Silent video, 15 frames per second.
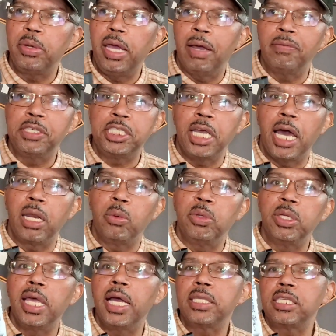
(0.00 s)
We haven't shot it
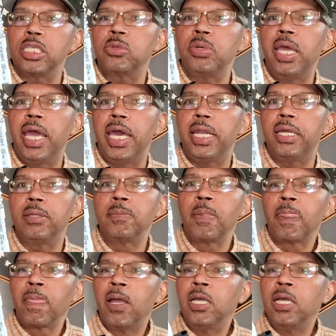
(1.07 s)
with that since we had it.